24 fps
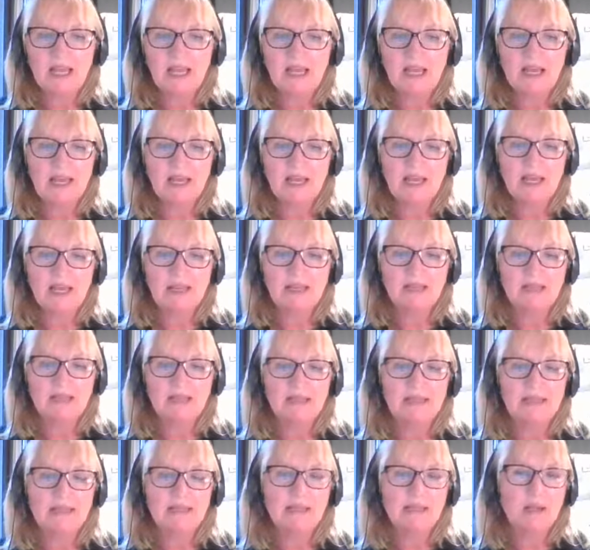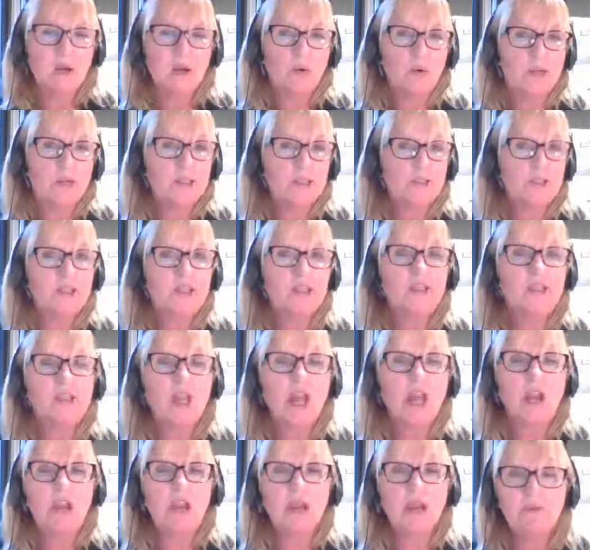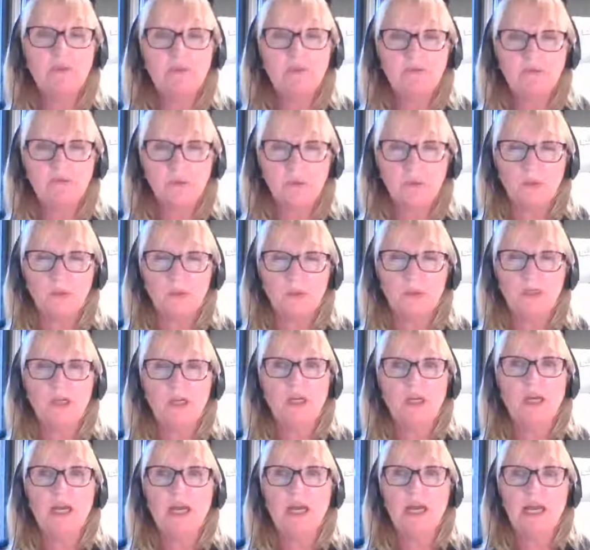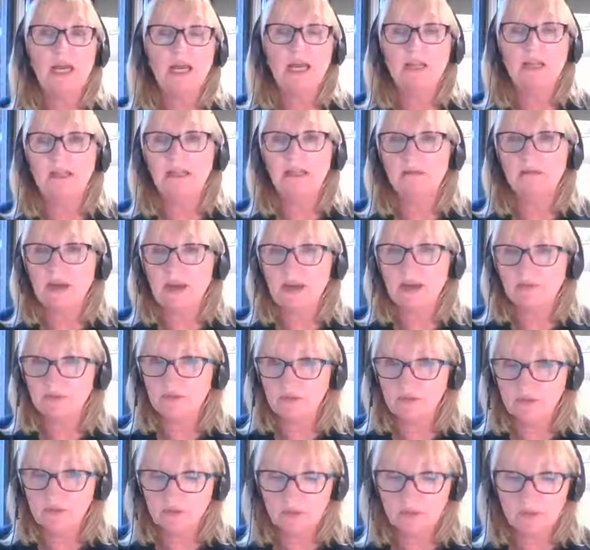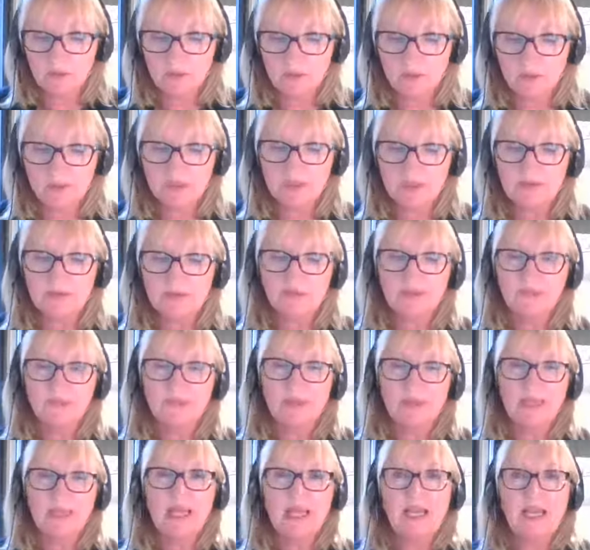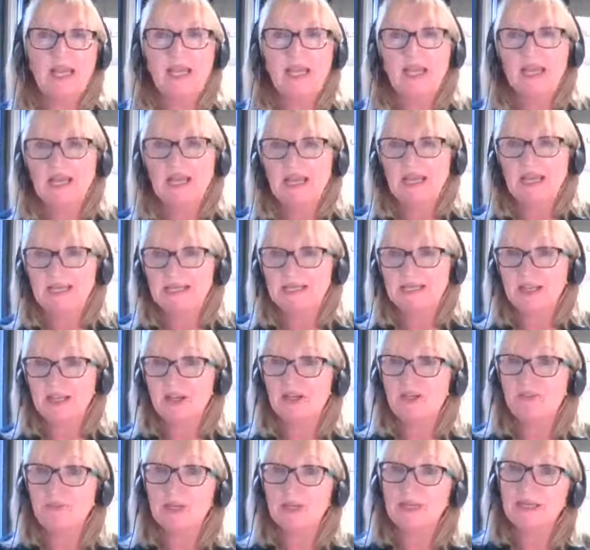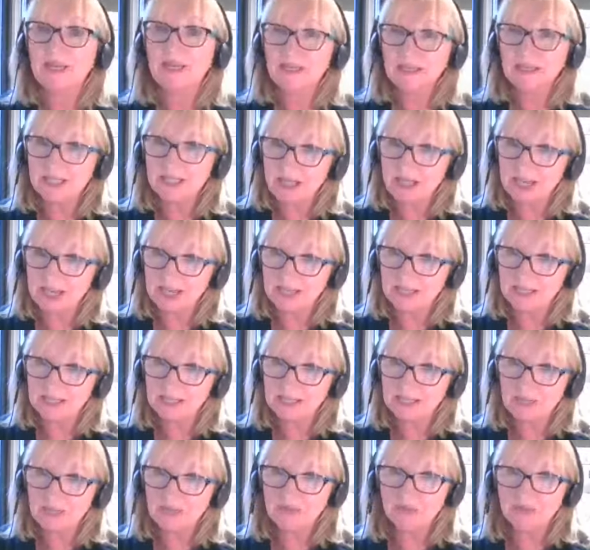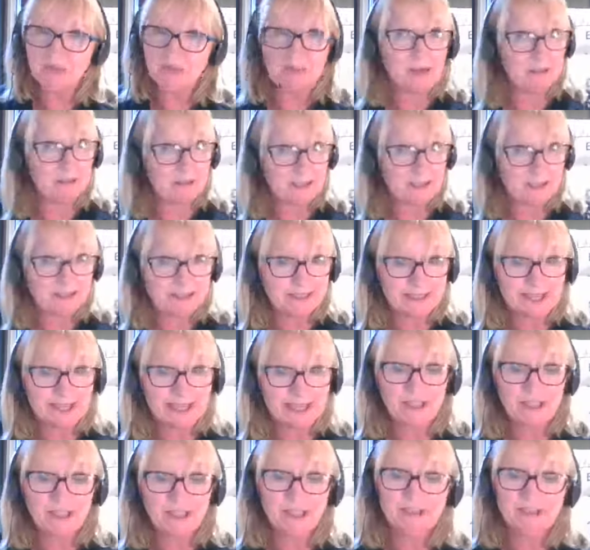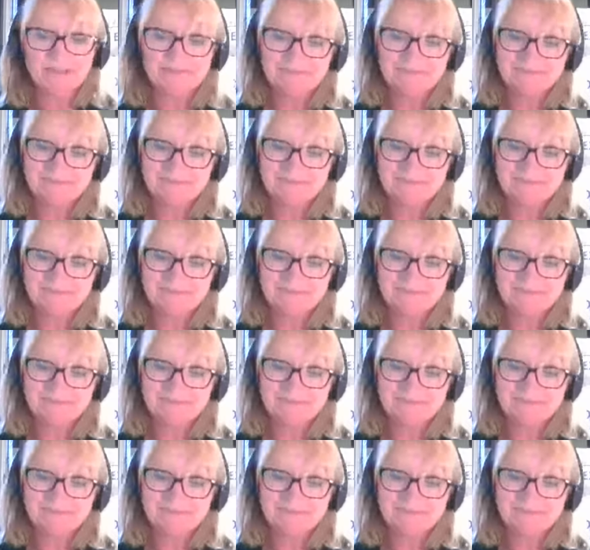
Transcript: And question number four in the round of sport is going to be another challenge for my pronunciation.